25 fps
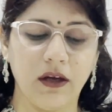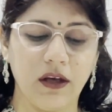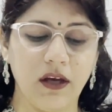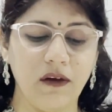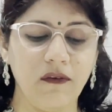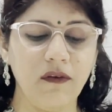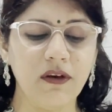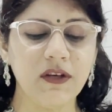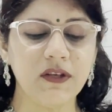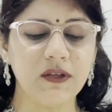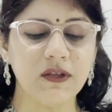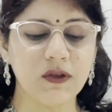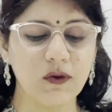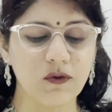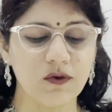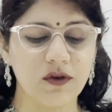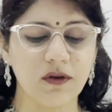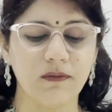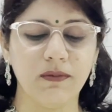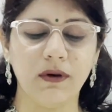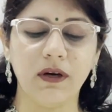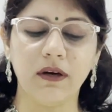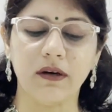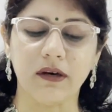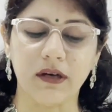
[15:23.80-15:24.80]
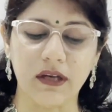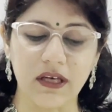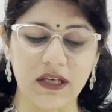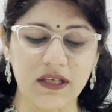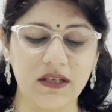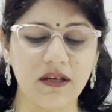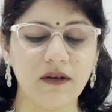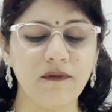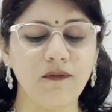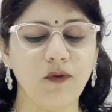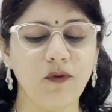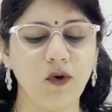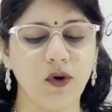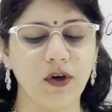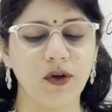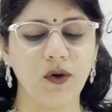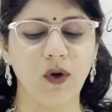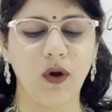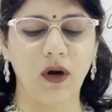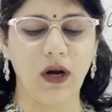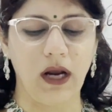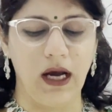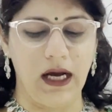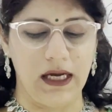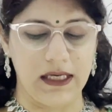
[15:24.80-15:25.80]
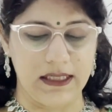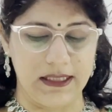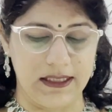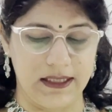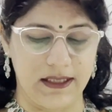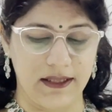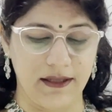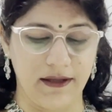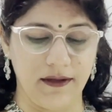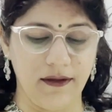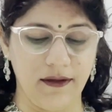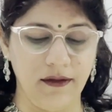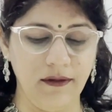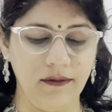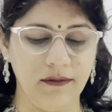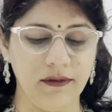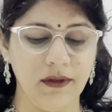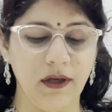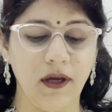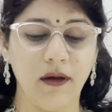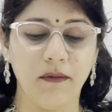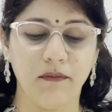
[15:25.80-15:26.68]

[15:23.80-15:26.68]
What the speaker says: Give a suitable reason for your answer